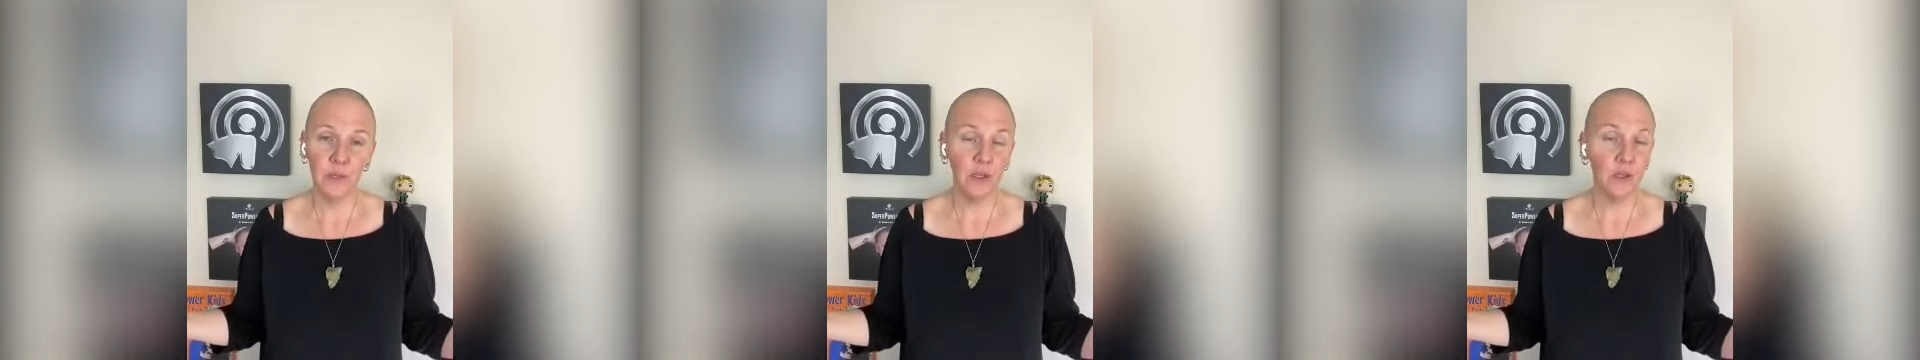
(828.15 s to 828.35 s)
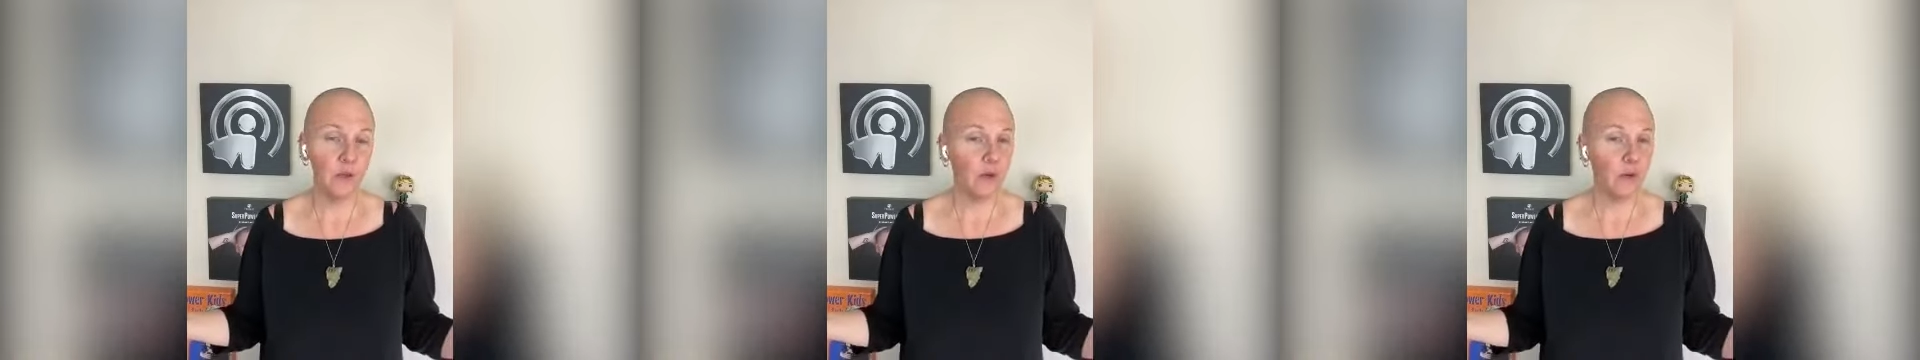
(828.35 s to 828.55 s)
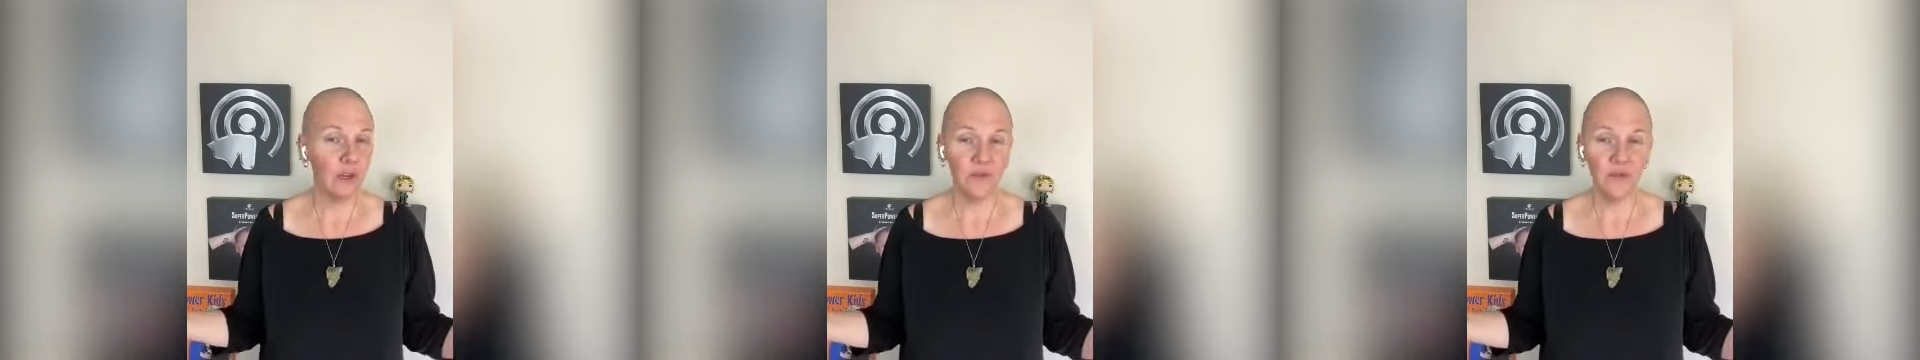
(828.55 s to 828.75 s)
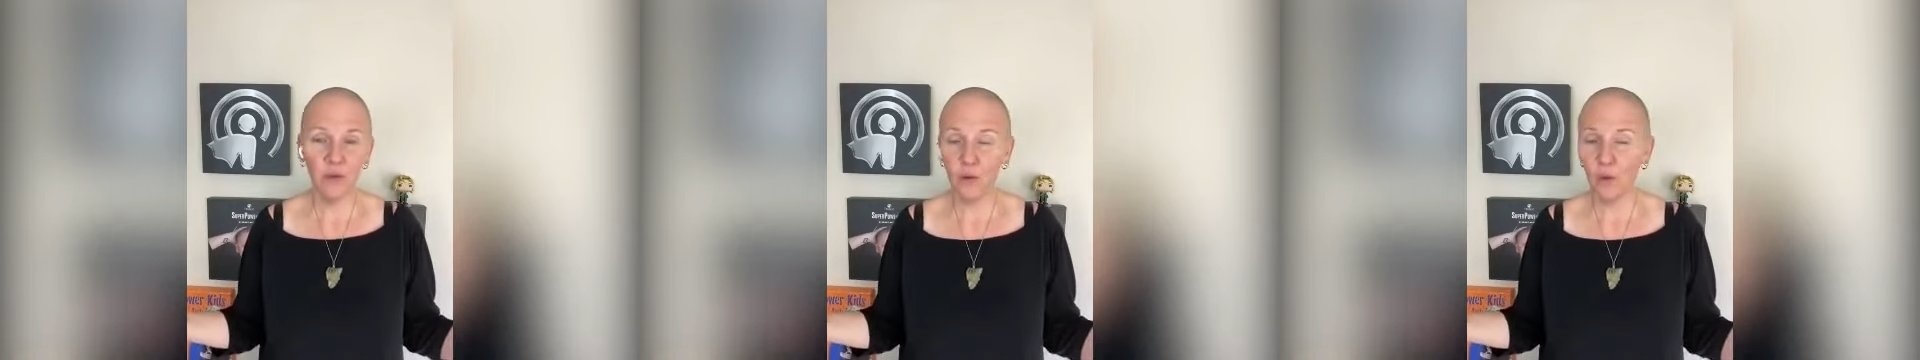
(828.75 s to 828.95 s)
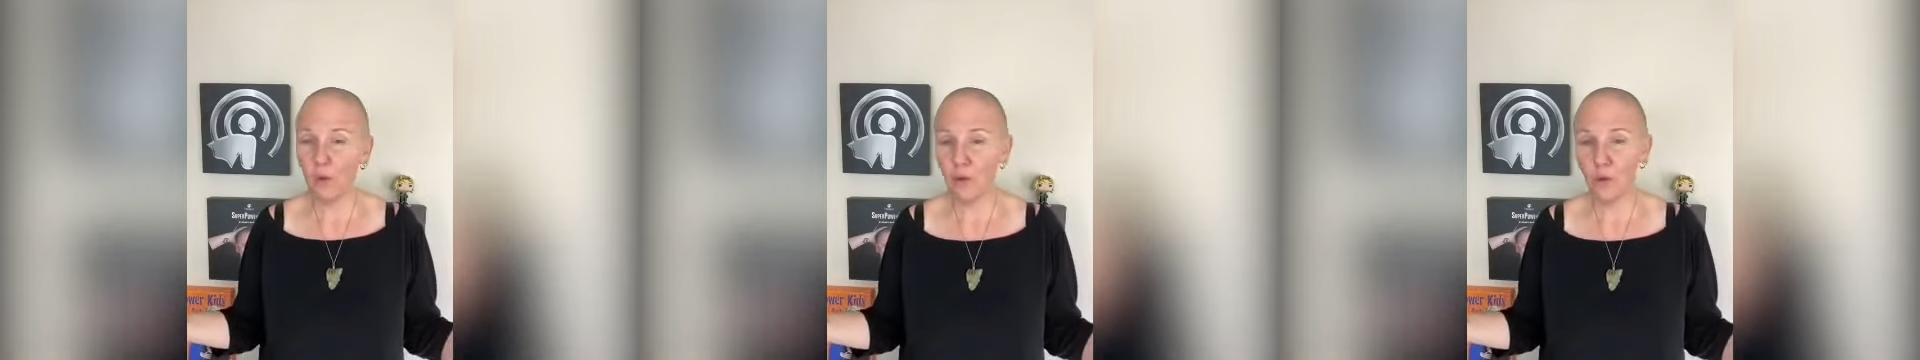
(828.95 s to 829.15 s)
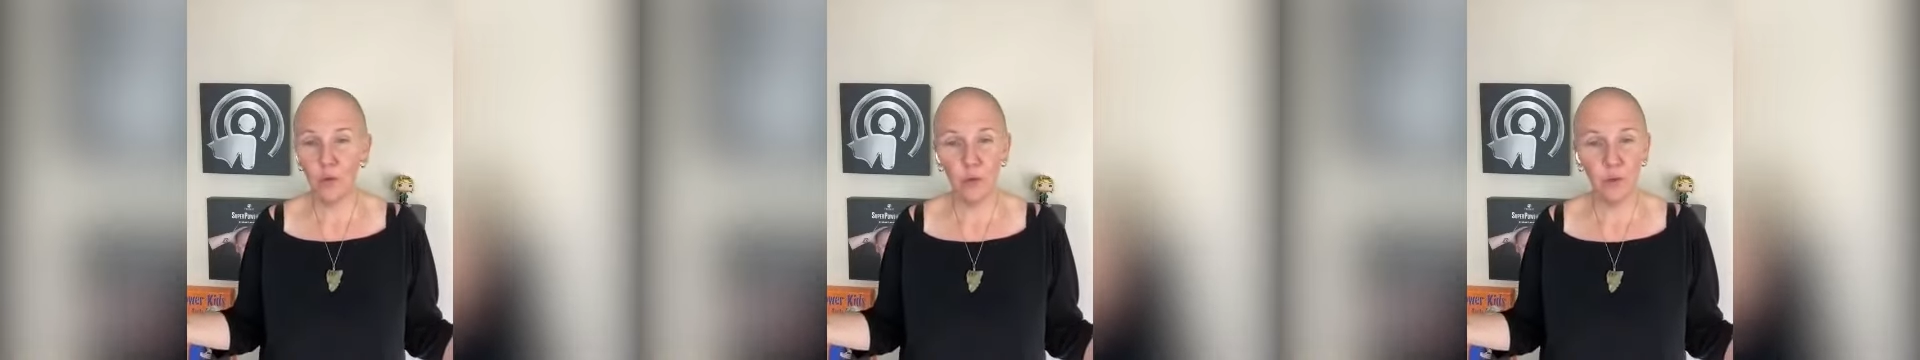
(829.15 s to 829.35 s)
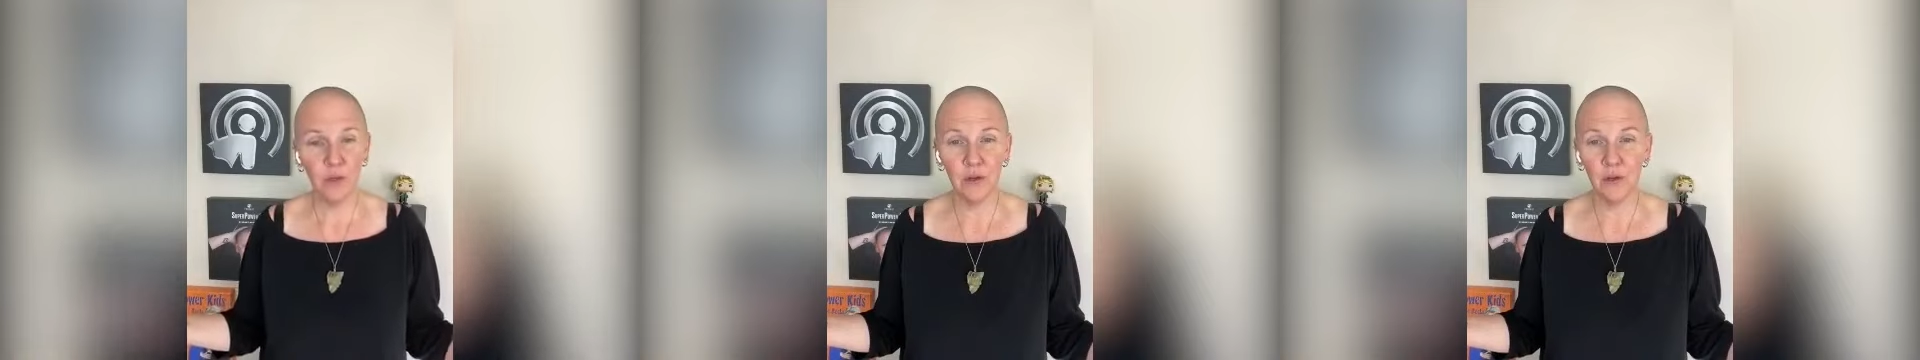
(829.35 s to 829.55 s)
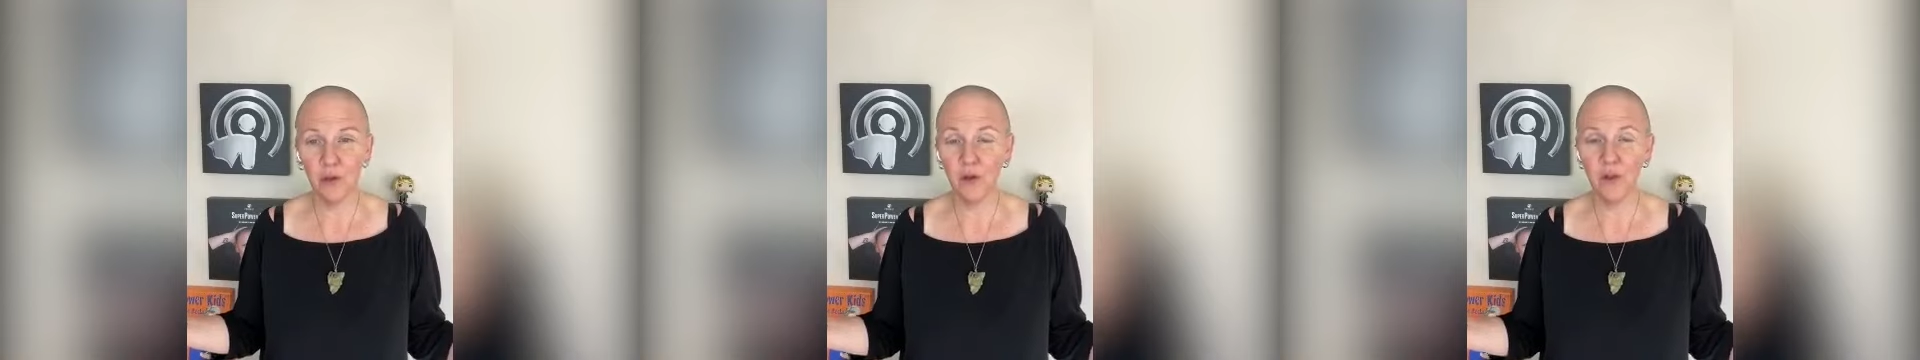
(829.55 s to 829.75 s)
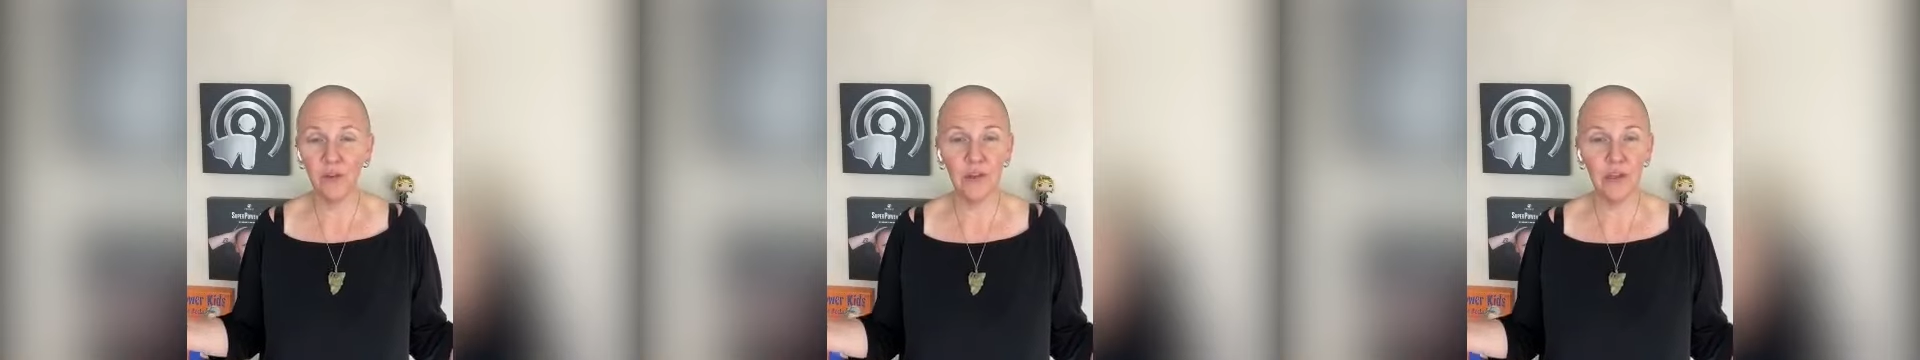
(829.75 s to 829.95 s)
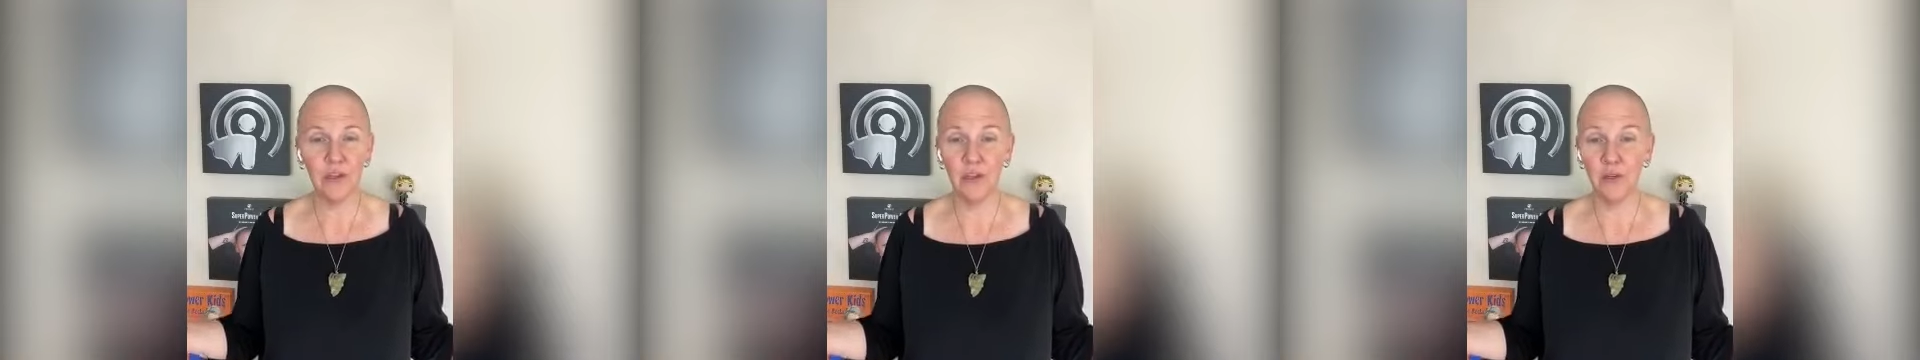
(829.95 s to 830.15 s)
and you don't have to hold
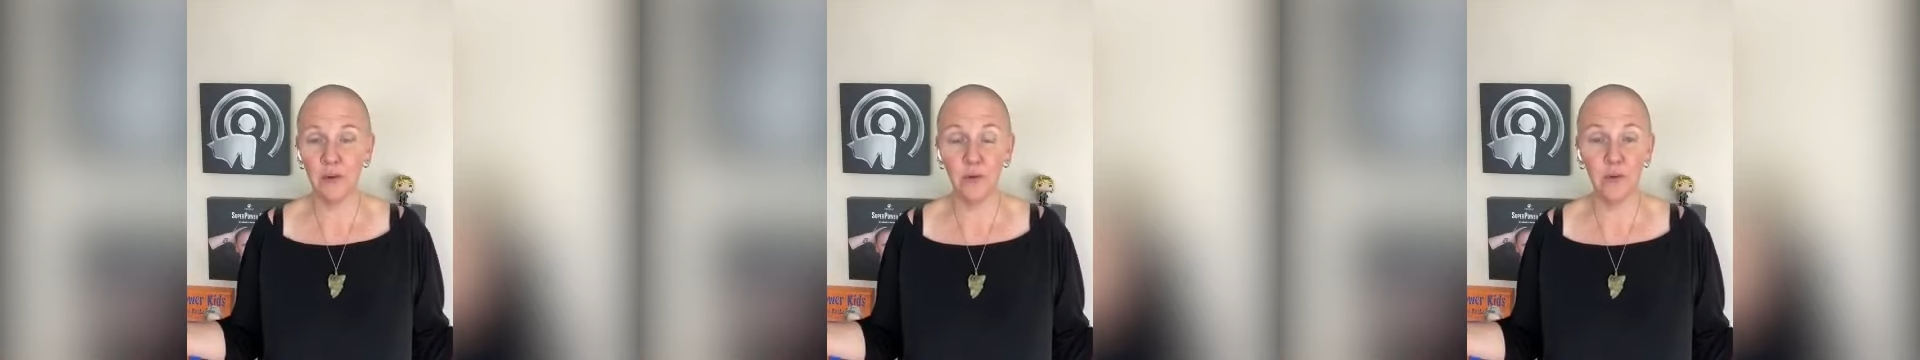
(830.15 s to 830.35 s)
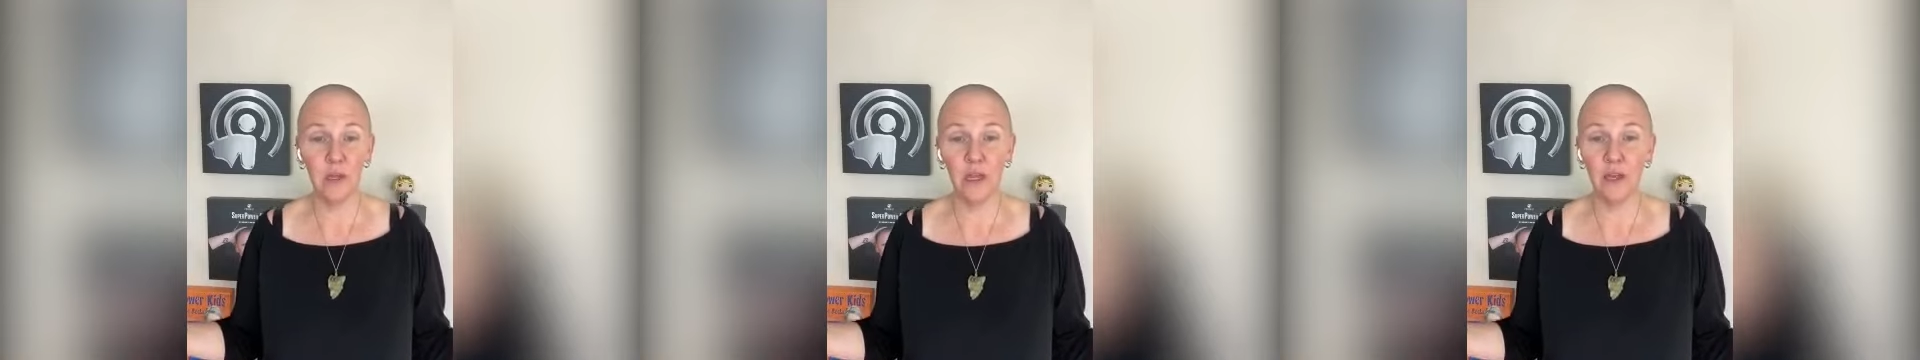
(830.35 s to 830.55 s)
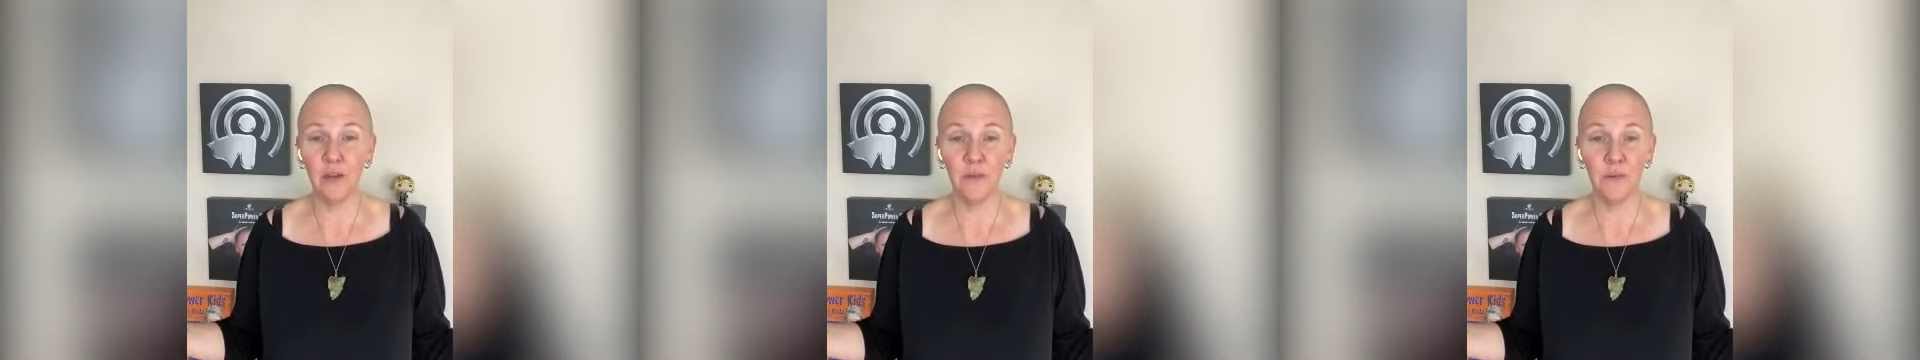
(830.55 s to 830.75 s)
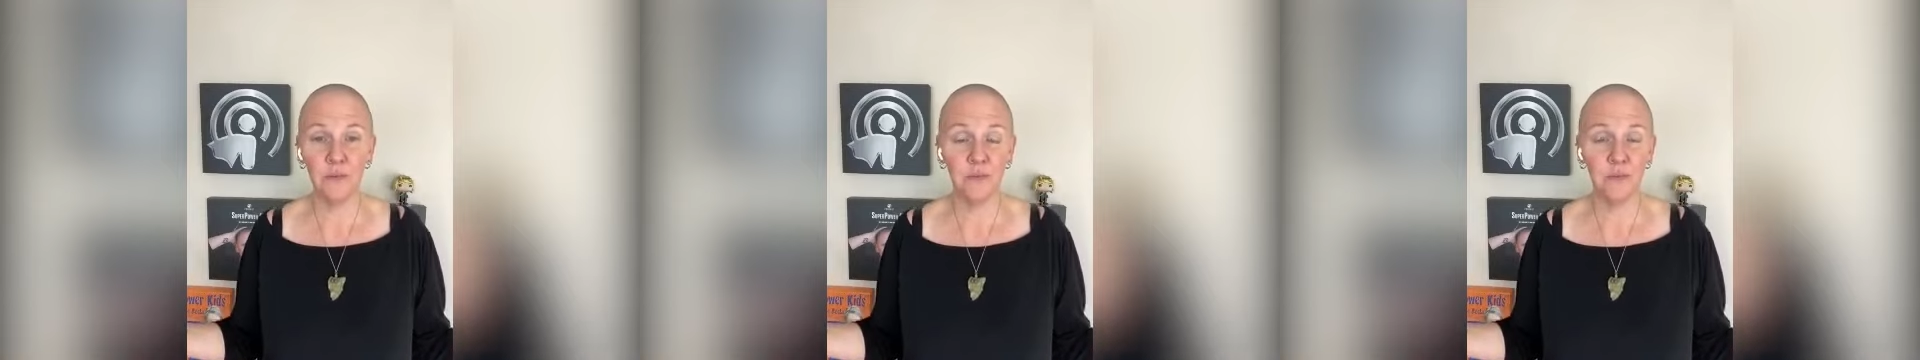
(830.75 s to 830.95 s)
all of it in your own head.